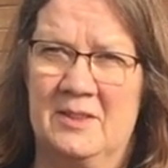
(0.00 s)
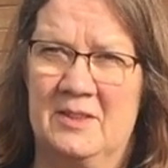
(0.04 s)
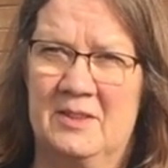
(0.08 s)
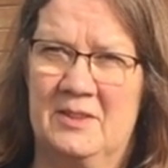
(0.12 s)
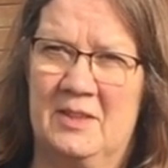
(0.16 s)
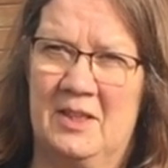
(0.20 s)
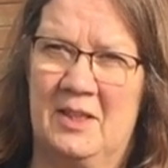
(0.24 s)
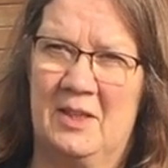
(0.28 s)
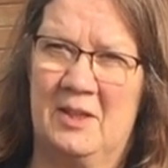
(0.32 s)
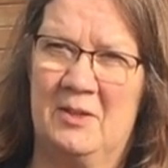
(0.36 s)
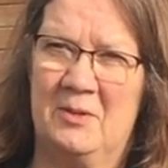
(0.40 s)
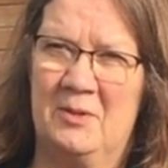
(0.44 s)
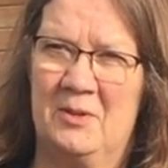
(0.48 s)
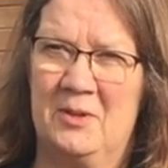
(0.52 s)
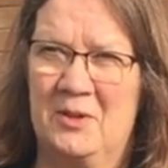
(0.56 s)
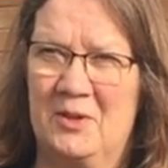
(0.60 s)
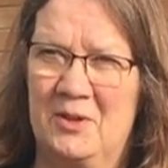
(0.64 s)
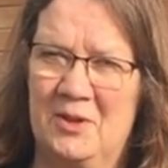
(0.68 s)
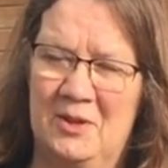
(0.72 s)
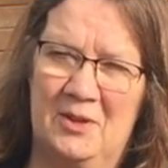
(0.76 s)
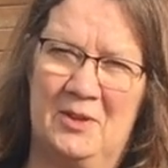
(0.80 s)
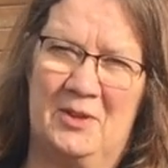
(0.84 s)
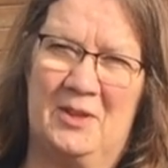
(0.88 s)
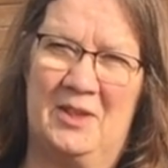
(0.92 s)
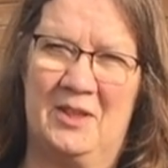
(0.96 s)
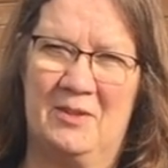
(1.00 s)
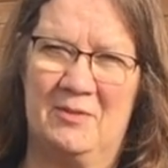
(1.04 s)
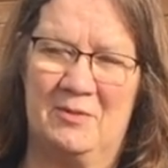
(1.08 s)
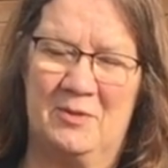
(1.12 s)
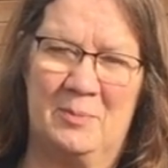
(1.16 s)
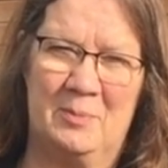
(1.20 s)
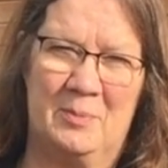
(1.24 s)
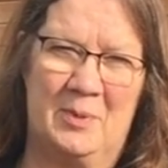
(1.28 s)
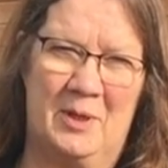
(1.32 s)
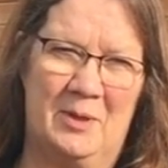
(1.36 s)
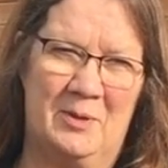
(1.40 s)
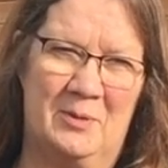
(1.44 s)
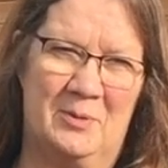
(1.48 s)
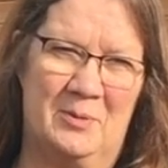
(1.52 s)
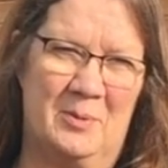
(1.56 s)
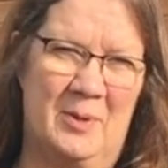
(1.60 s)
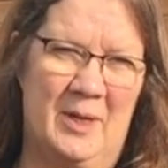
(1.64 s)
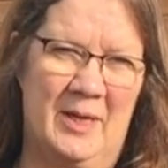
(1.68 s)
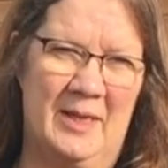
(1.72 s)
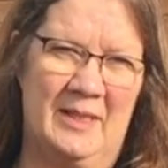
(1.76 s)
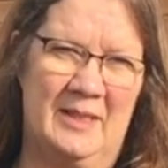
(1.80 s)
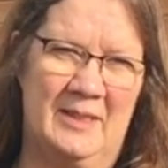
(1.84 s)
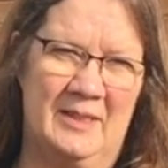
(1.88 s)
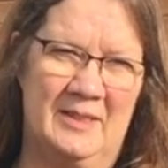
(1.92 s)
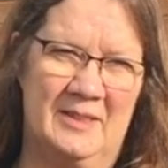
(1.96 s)
So you can look at it from both
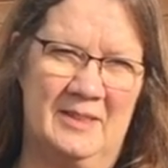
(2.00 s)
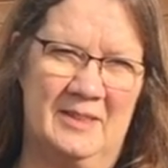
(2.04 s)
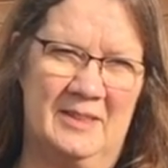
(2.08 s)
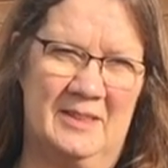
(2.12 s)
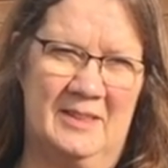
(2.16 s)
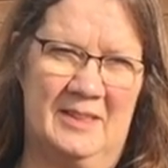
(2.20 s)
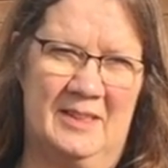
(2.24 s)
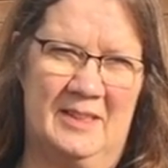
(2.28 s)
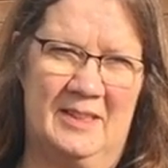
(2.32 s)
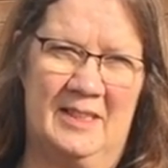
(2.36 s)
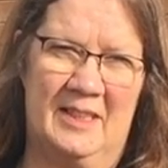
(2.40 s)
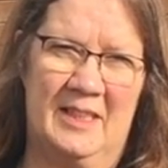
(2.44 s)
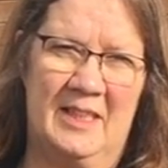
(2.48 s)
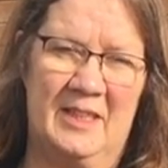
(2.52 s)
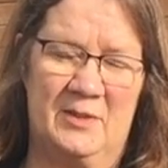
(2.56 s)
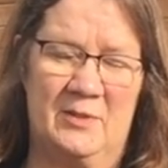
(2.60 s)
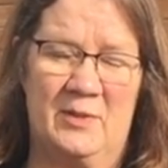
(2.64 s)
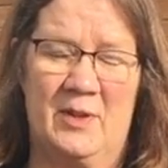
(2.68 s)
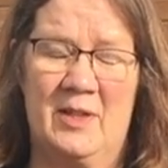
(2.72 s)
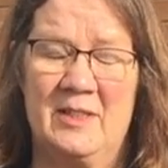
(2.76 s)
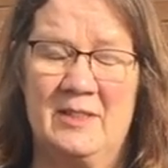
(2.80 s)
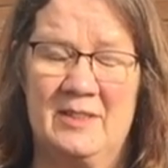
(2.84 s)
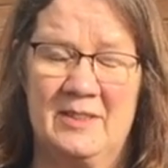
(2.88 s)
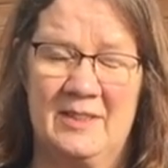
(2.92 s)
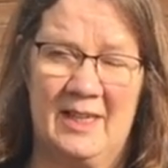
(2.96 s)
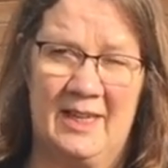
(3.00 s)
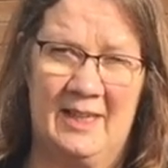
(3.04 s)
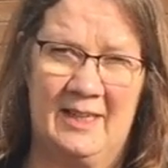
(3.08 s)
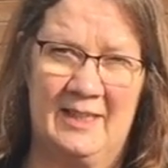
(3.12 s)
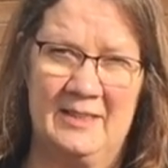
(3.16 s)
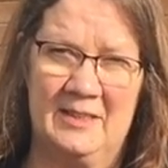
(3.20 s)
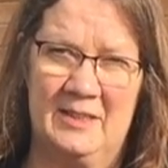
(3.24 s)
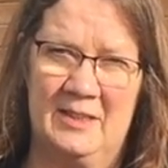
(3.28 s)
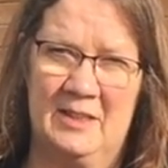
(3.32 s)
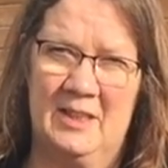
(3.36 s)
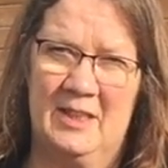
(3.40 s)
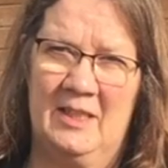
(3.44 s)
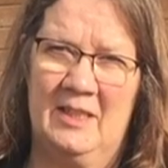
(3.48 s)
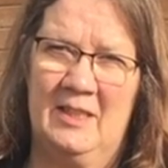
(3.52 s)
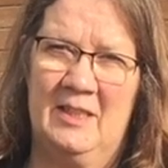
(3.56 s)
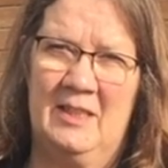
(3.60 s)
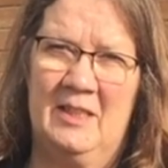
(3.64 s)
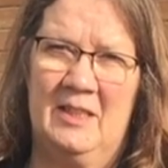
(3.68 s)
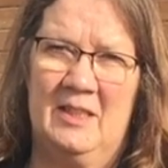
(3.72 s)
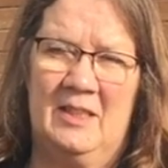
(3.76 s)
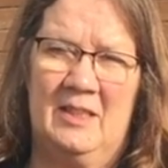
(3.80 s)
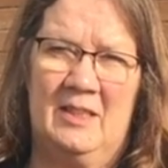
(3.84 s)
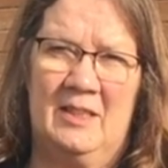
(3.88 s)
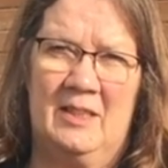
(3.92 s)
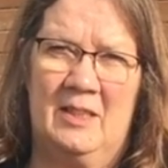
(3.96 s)
ways, and it's very sad,
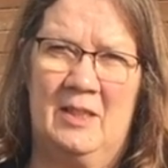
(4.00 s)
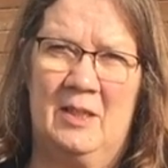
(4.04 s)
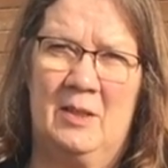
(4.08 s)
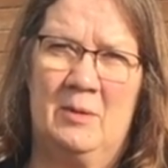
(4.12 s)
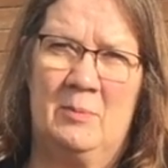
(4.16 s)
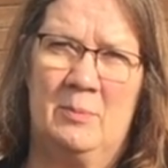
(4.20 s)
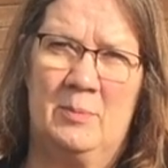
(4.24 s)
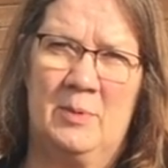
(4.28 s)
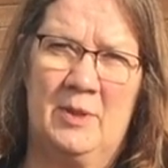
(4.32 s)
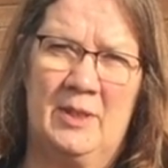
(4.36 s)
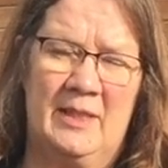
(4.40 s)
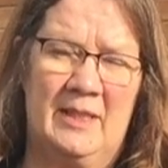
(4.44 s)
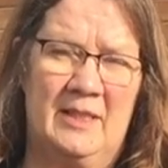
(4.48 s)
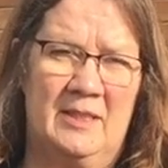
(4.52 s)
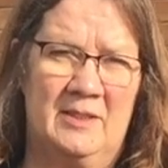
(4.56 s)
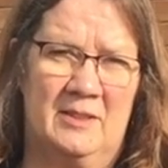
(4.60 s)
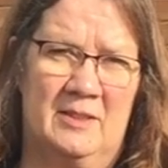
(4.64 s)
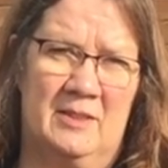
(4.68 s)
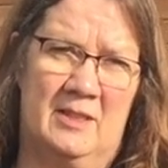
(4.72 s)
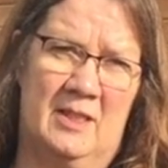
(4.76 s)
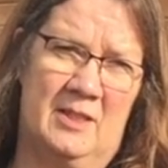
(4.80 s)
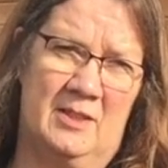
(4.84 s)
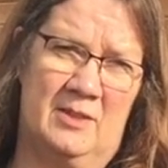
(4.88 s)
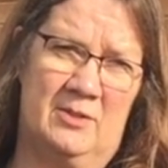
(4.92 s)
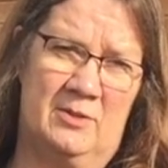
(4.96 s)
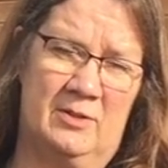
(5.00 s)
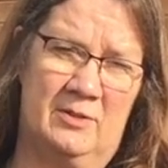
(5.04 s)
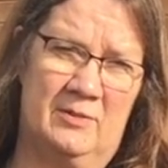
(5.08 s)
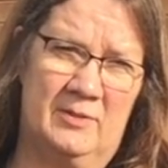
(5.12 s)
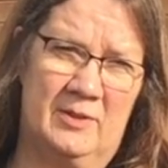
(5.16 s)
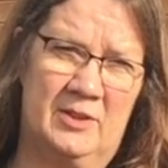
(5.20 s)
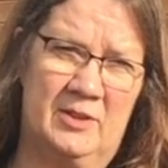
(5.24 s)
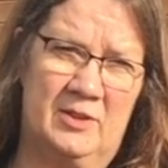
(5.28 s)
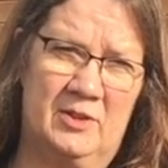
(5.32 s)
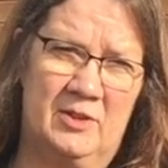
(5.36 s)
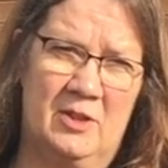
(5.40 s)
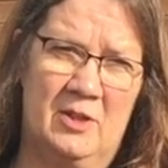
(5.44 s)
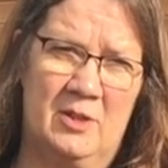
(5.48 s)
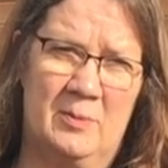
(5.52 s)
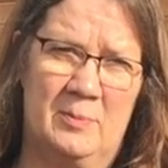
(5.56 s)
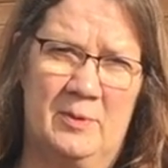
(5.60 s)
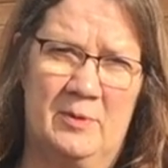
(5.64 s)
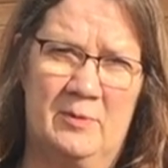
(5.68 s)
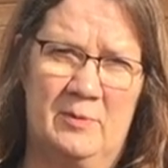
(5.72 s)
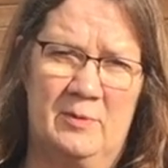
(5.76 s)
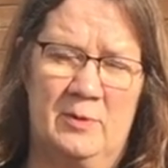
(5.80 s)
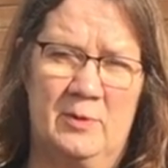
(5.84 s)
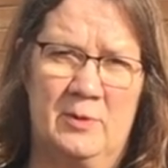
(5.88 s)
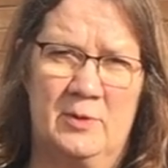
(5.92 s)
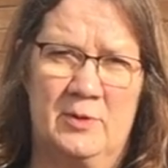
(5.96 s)
um, but it is the nature of this job.
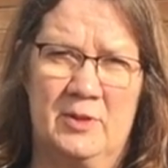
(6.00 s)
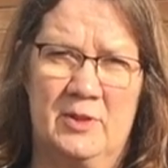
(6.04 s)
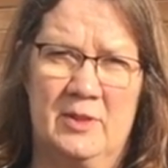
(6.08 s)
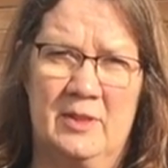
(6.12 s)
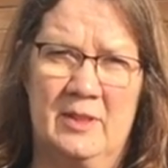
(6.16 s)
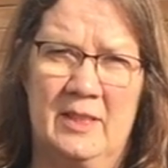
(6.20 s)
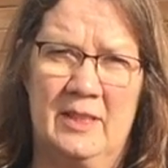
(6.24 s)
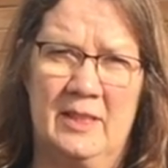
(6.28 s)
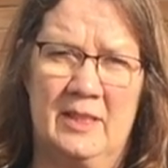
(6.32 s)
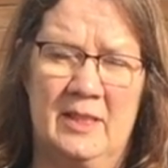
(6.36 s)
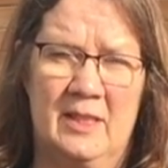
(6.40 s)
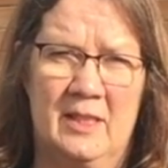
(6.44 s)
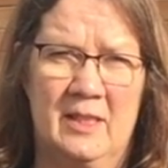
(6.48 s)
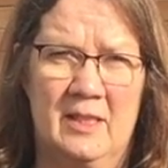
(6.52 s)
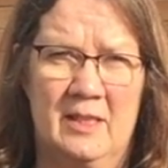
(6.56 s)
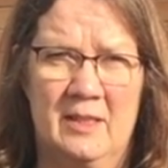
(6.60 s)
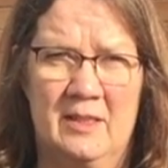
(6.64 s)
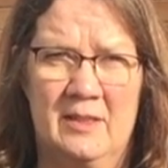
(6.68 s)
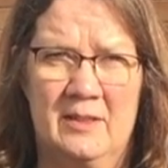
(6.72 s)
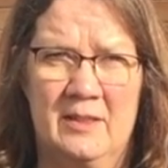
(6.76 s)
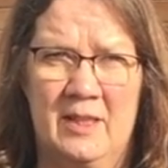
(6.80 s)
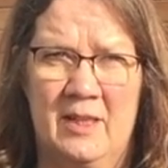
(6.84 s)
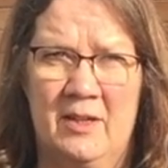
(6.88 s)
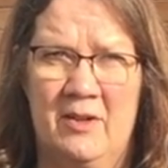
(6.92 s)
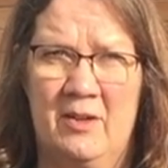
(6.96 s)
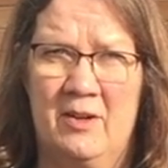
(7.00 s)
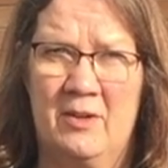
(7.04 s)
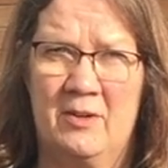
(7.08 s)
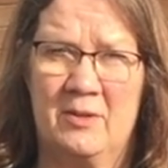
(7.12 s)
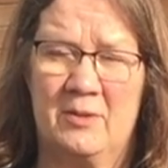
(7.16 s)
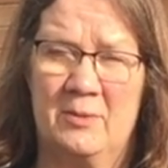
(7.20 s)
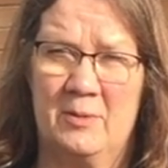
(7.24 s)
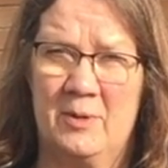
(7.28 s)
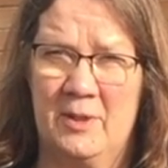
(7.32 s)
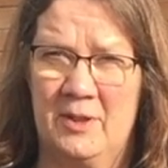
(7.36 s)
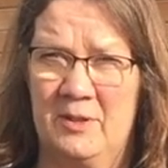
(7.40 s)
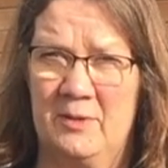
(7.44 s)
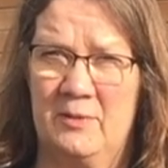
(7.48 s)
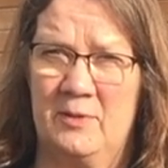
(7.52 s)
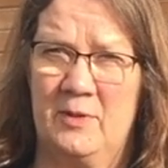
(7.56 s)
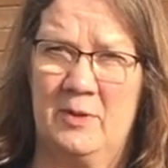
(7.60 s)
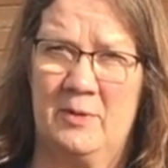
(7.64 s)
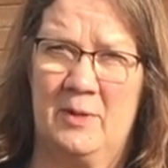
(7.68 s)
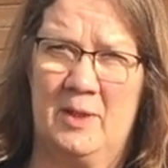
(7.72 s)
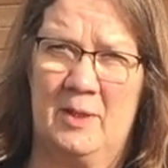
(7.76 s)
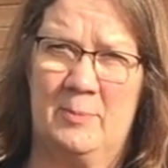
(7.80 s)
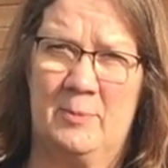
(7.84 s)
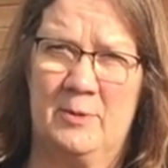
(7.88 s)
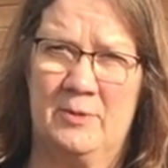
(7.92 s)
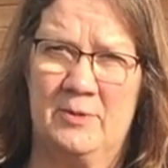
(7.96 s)
Unfortunately, there are quite a
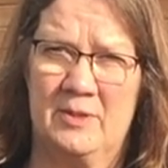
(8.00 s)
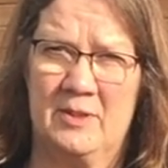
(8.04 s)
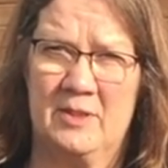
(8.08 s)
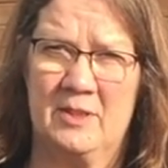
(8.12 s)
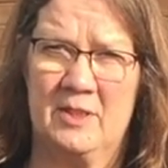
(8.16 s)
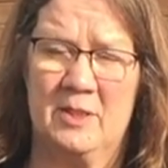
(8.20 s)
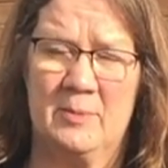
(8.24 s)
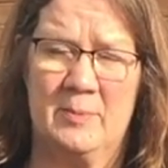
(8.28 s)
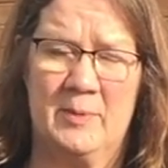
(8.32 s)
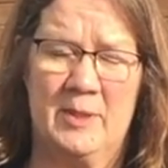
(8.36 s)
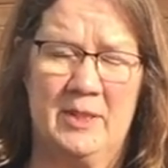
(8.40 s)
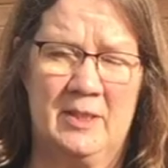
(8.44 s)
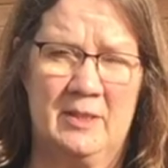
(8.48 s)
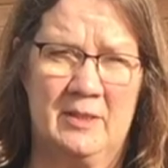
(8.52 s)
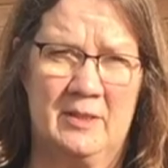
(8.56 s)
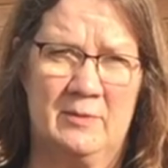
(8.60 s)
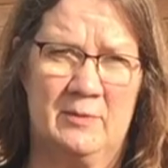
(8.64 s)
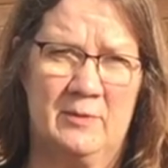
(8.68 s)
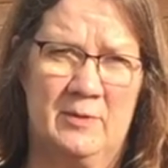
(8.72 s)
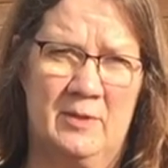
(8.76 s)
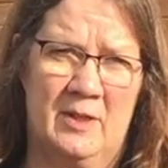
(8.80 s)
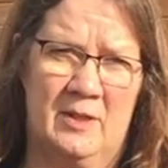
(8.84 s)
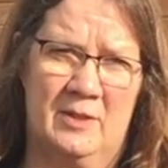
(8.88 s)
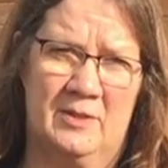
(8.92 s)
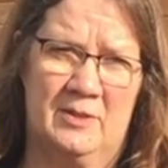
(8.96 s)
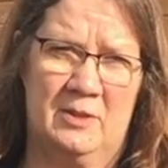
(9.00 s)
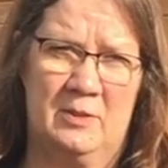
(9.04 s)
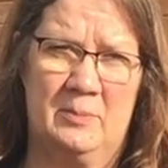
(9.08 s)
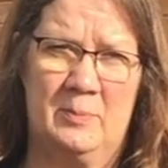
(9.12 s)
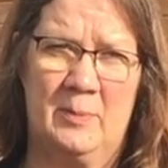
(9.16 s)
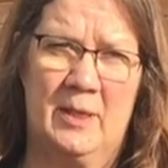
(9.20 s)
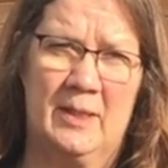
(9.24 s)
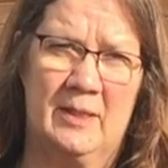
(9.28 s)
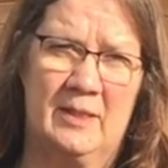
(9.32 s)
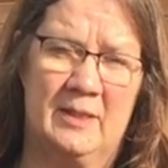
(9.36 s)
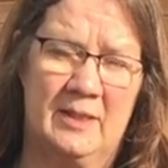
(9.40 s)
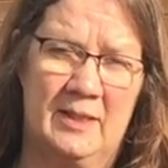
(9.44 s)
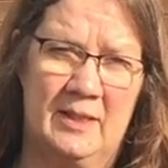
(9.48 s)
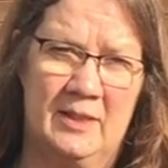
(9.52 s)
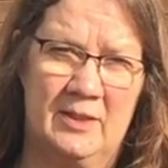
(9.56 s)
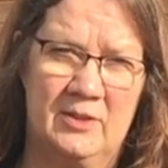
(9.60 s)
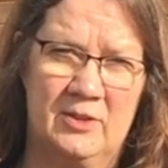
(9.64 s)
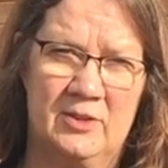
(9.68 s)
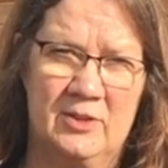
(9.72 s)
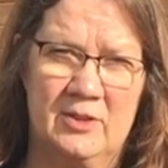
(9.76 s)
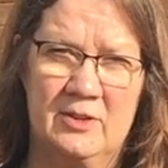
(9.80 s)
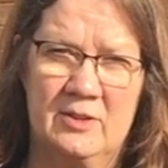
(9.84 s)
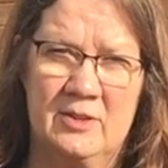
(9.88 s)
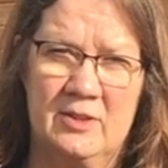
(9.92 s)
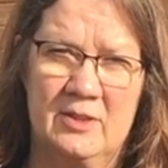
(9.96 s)
few animals that come in that are far too badly
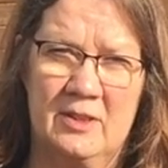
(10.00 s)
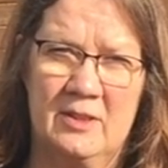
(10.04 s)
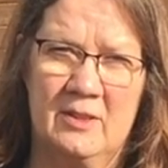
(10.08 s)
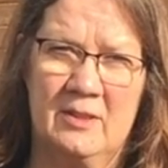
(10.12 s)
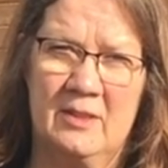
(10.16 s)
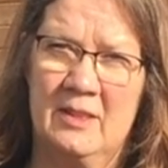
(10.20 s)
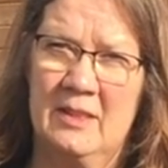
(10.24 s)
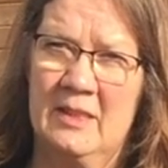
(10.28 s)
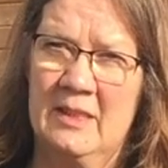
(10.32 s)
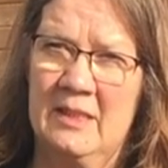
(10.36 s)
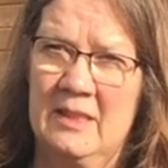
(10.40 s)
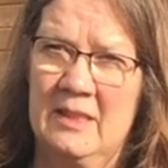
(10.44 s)
injured to